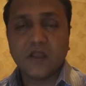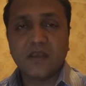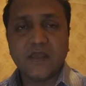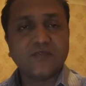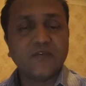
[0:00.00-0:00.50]

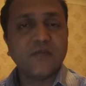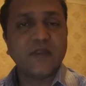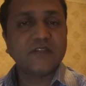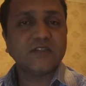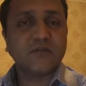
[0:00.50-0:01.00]
In next few
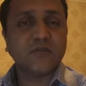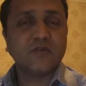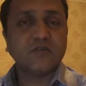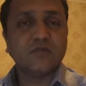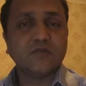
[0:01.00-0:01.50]
minutes, I'm
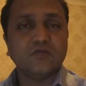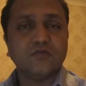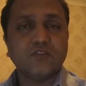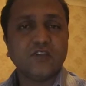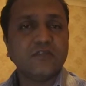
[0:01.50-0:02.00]
going to
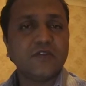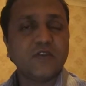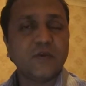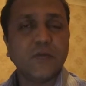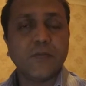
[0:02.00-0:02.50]
share
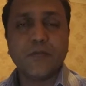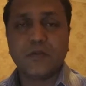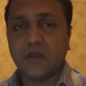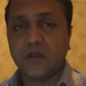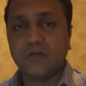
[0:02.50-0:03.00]
with you
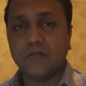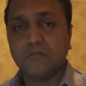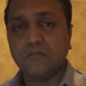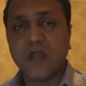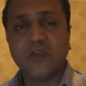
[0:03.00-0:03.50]

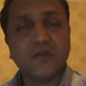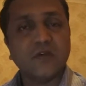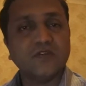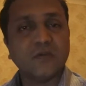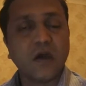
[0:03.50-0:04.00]
my
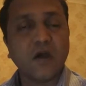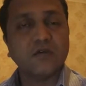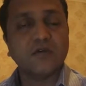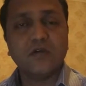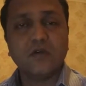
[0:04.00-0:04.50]
views
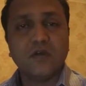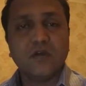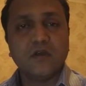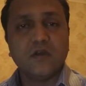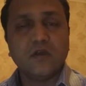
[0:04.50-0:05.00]
about
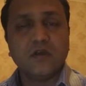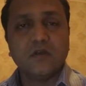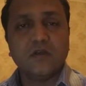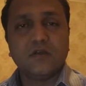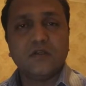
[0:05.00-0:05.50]

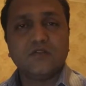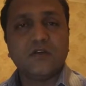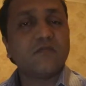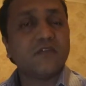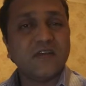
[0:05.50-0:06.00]

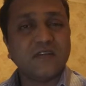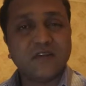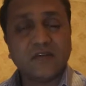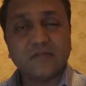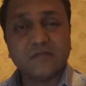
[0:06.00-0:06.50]
software
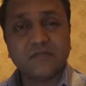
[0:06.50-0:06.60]
testing